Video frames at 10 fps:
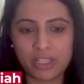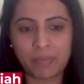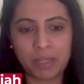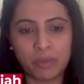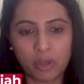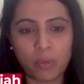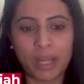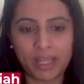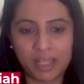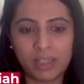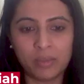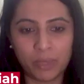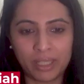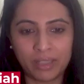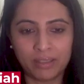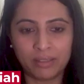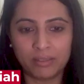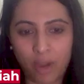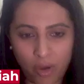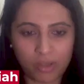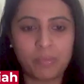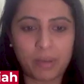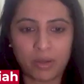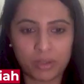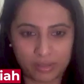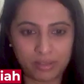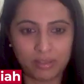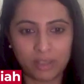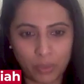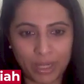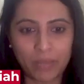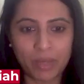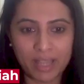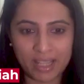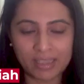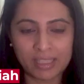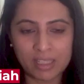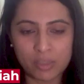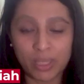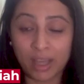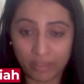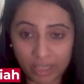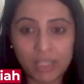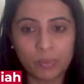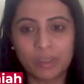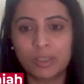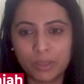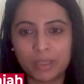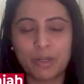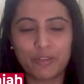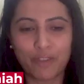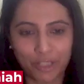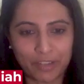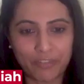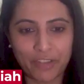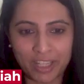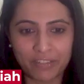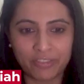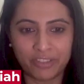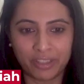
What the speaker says: I mean, while we can talk about the 21 athletes, we currently work with about 45